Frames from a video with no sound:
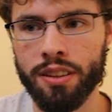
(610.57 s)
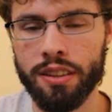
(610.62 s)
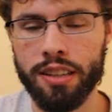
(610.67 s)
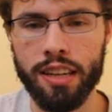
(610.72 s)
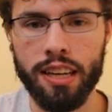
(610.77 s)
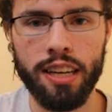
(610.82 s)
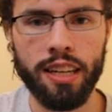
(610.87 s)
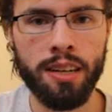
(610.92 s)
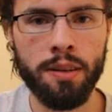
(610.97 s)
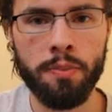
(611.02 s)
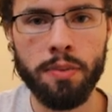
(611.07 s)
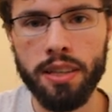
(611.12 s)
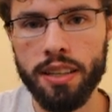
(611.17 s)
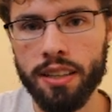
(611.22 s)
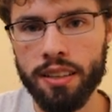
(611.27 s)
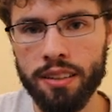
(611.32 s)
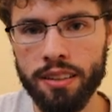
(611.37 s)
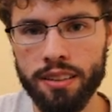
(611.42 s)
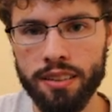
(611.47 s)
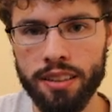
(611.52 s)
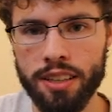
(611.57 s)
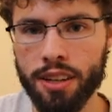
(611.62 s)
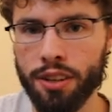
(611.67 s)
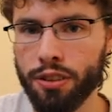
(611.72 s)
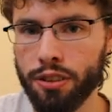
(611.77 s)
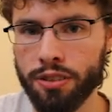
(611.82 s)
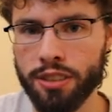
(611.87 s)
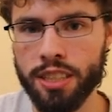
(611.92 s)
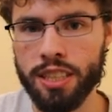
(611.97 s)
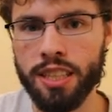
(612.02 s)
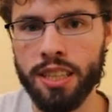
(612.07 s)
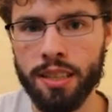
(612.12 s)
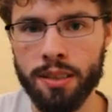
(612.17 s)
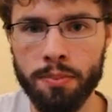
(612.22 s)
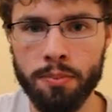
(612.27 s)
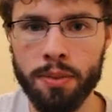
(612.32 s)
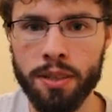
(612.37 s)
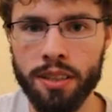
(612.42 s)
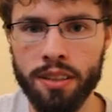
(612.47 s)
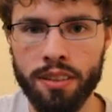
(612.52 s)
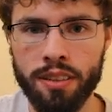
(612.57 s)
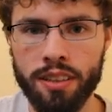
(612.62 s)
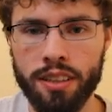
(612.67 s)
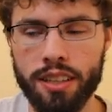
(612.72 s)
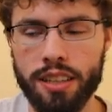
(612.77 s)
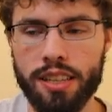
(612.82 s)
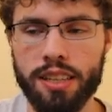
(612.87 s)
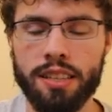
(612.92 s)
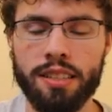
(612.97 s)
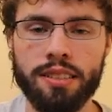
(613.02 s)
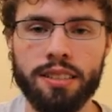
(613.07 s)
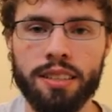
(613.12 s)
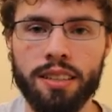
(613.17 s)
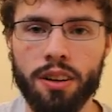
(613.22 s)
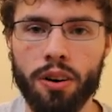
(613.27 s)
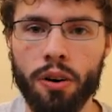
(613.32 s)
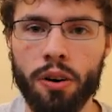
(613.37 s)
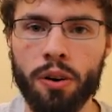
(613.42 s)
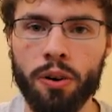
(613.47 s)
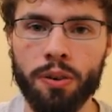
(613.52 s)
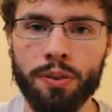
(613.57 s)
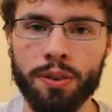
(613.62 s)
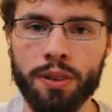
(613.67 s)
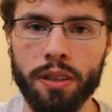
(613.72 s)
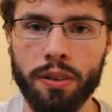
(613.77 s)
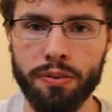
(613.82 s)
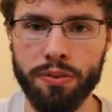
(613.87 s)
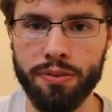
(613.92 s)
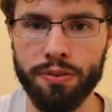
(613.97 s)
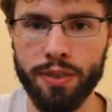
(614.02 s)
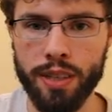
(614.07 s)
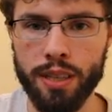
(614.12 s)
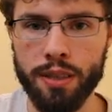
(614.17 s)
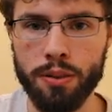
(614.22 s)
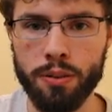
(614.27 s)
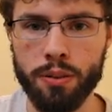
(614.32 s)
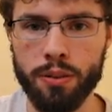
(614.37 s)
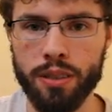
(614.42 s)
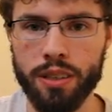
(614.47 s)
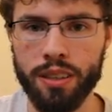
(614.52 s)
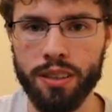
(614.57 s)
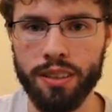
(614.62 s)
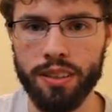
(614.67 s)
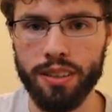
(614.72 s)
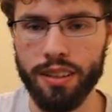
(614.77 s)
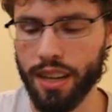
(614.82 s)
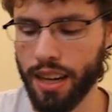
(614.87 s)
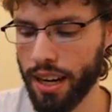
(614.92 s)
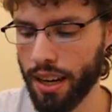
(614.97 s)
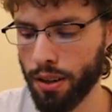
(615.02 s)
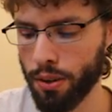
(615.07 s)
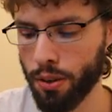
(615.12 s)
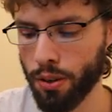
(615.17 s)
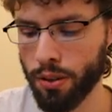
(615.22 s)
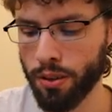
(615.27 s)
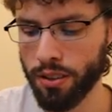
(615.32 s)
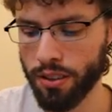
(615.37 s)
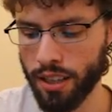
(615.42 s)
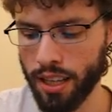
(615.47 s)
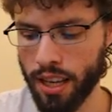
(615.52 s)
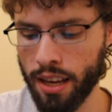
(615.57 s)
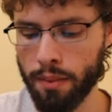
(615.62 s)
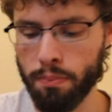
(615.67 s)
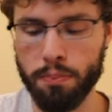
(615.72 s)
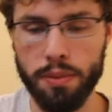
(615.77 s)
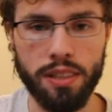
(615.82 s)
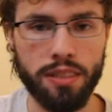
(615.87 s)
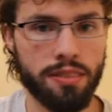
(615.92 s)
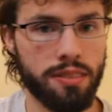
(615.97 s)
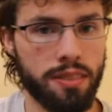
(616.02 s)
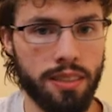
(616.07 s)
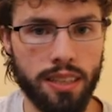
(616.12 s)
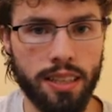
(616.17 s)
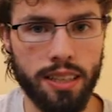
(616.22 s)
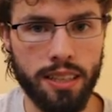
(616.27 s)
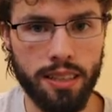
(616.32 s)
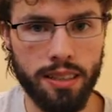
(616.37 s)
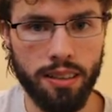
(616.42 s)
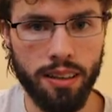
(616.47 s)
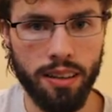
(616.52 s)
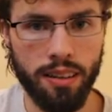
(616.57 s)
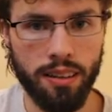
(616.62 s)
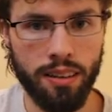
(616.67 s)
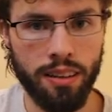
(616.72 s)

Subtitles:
the other team, isn't on the field at all. It can't be seen.